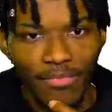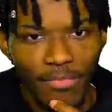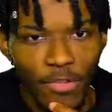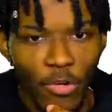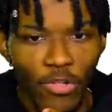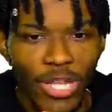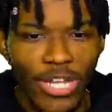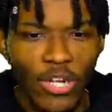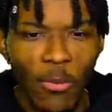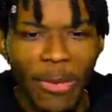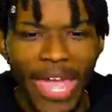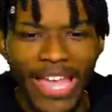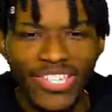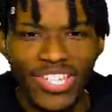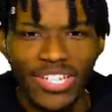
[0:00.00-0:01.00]
Orlando
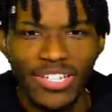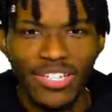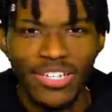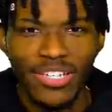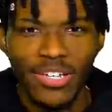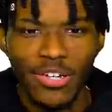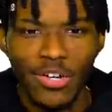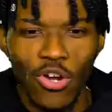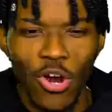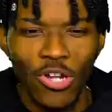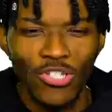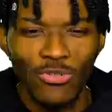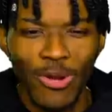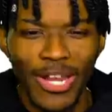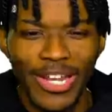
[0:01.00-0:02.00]
Magic
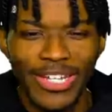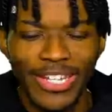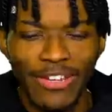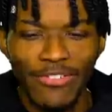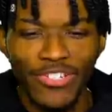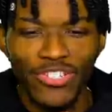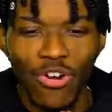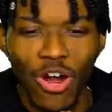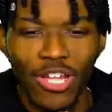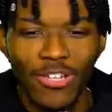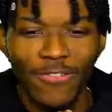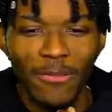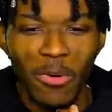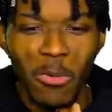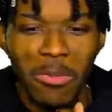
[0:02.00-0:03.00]
are trading Darius
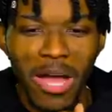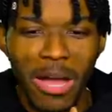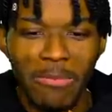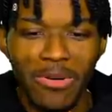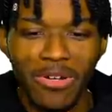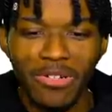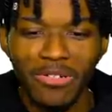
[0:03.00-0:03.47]
Garland for Mo Bamba.